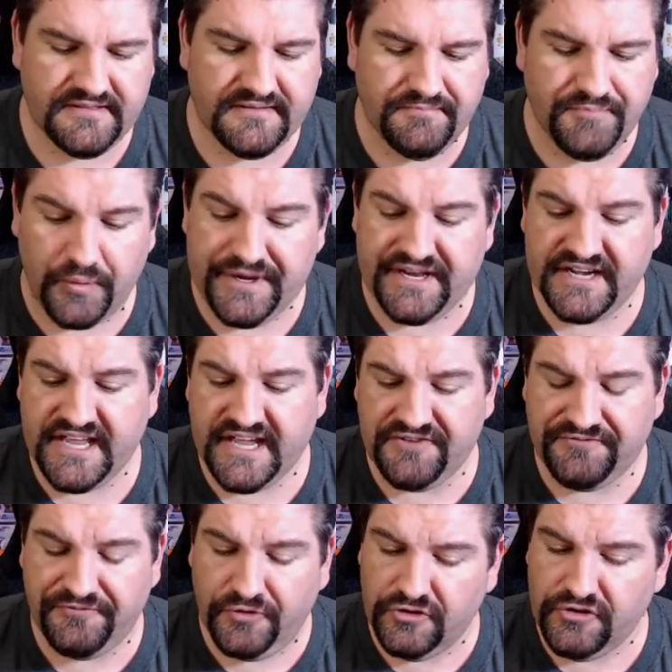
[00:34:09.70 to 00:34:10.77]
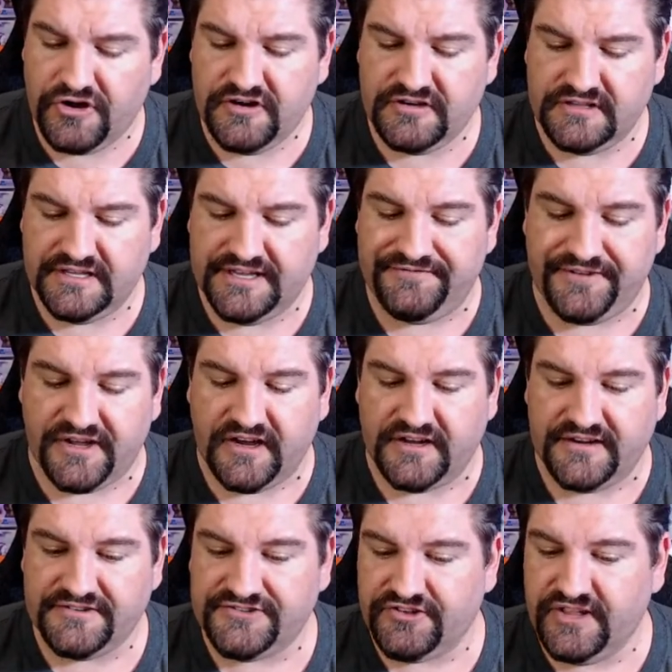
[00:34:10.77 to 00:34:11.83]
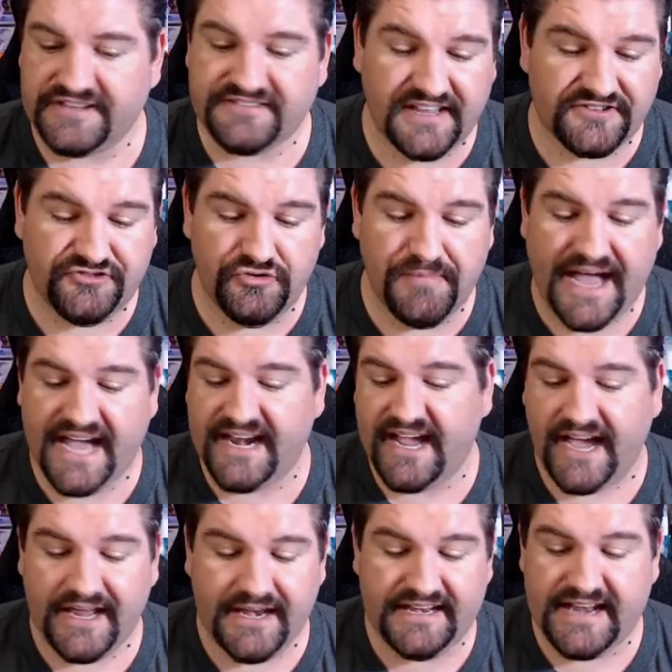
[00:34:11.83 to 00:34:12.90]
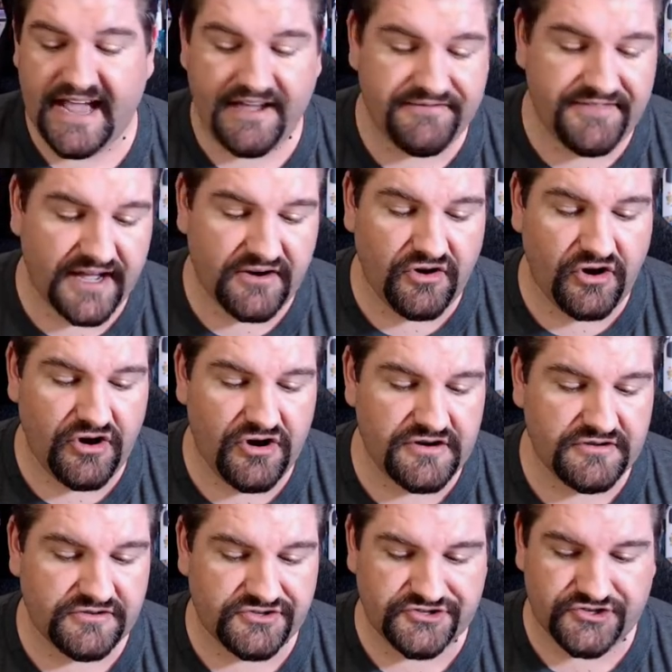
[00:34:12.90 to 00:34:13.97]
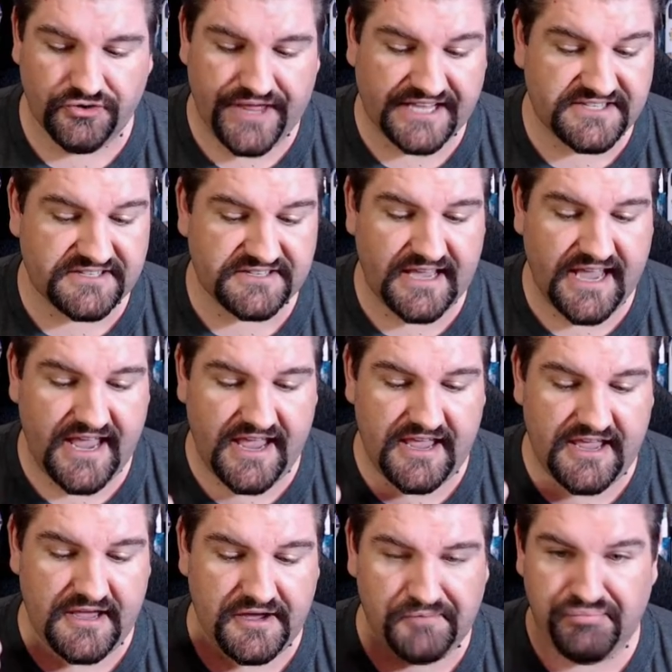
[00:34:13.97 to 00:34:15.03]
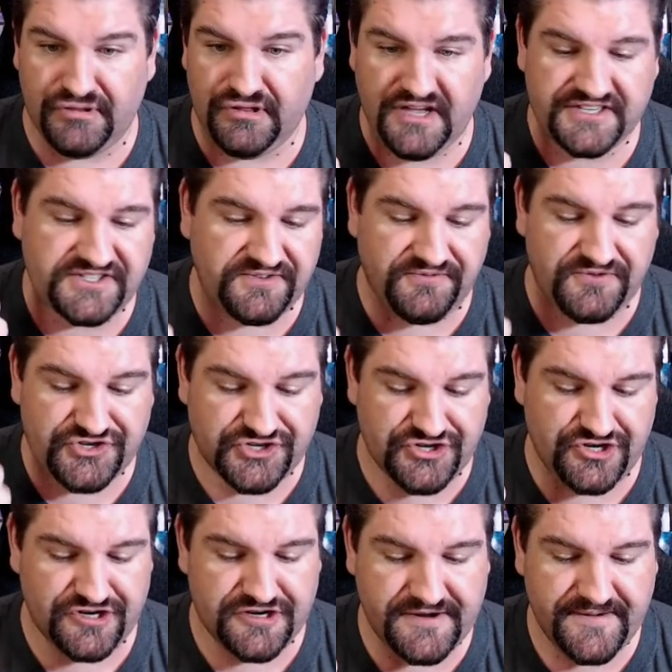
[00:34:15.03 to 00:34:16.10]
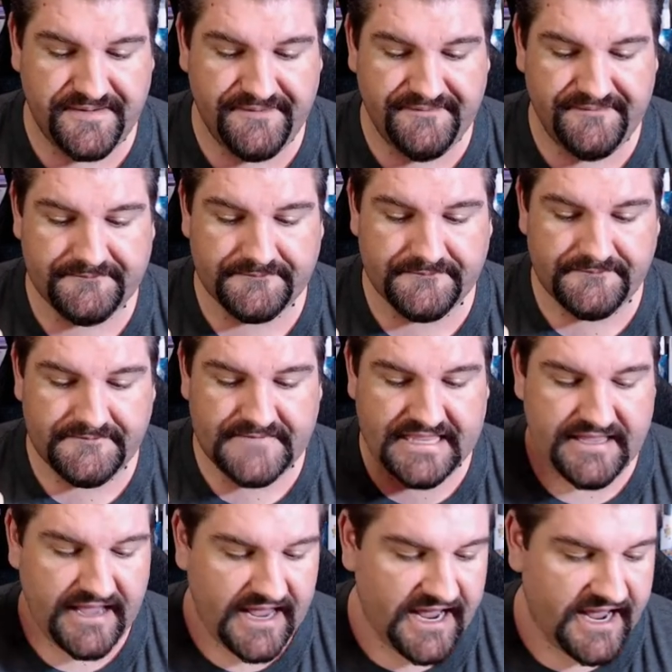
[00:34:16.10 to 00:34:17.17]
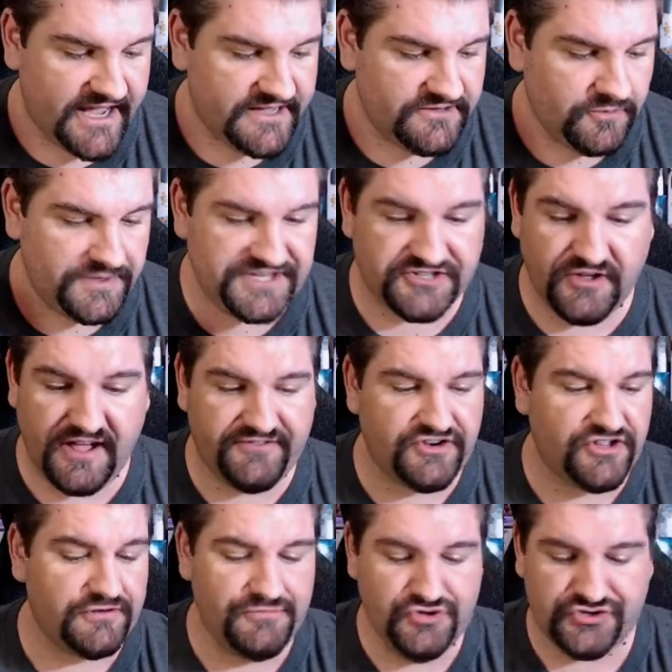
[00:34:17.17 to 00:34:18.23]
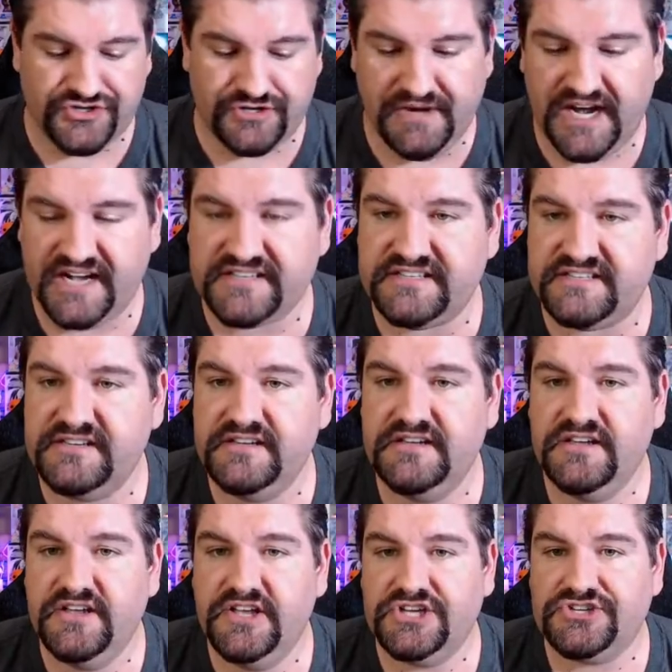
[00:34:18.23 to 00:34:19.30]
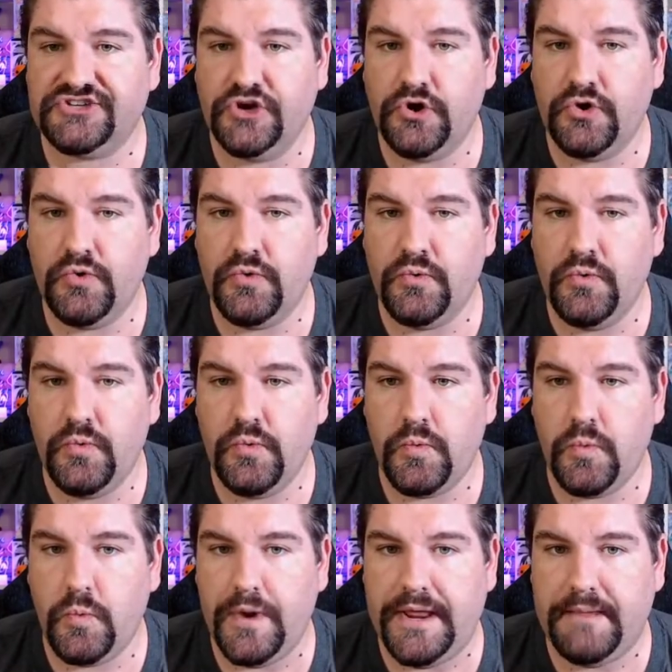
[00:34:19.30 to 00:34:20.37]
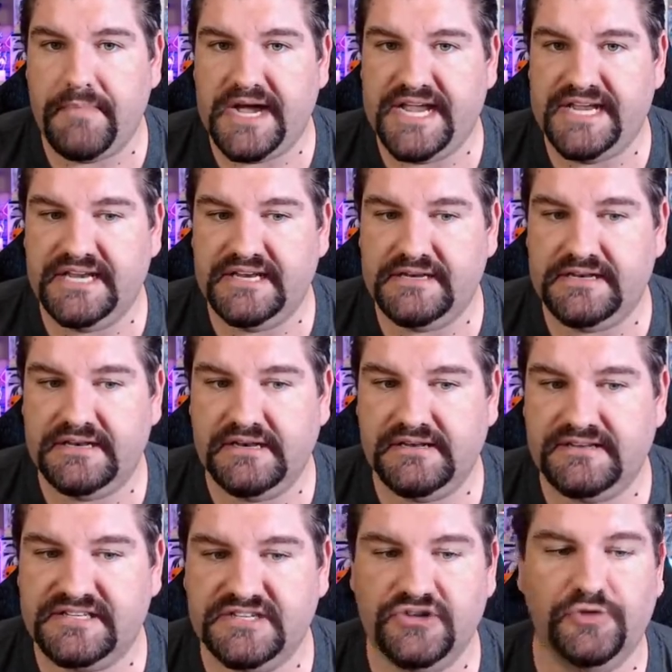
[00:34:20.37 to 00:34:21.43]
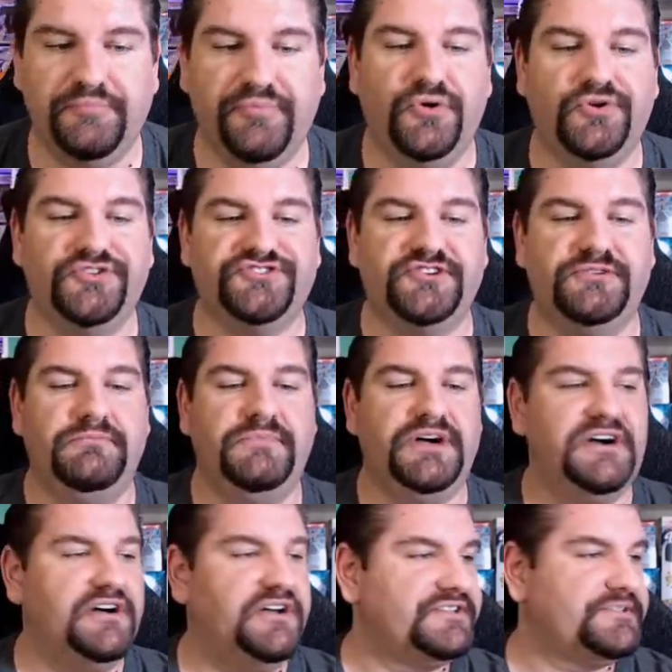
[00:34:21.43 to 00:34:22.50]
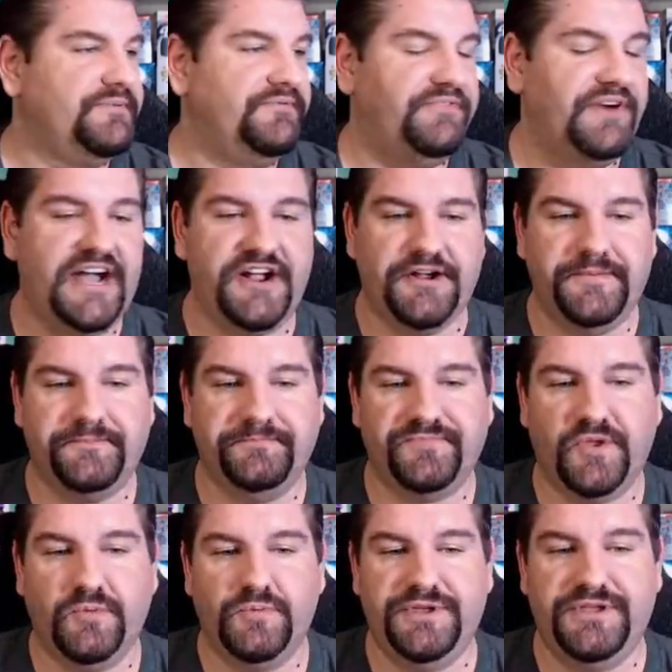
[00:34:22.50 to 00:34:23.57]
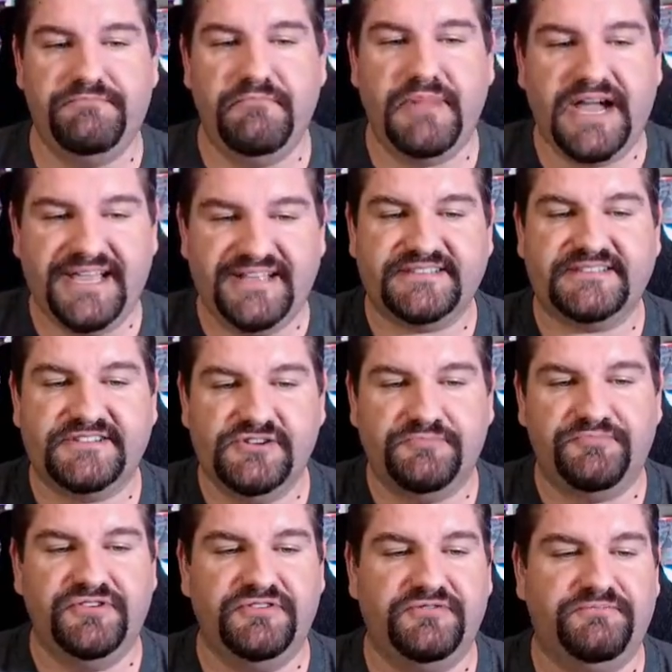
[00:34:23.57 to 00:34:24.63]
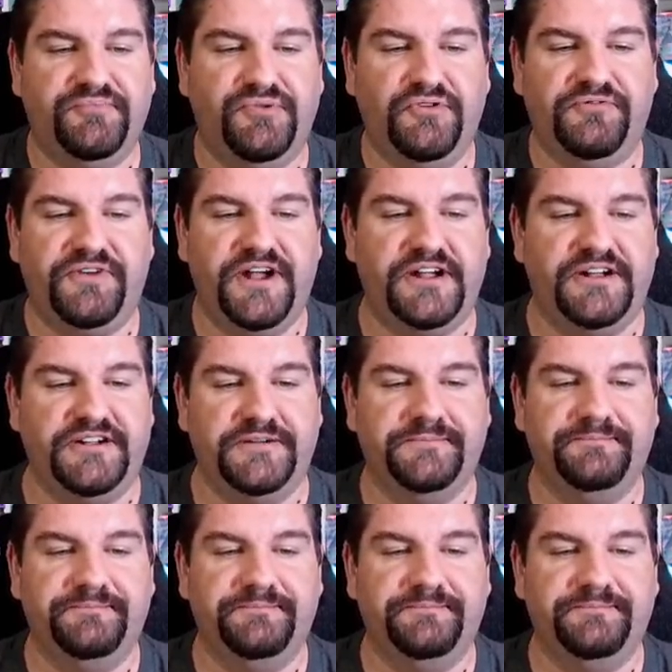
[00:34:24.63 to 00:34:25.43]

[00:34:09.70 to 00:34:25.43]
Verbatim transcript: But we did get a full art Leafeon, so that's not too bad. I didn't have that card, so that's a plus for sure. And we still have another booster box, so we might still pull some uh, some fire. We might still put pull fire here.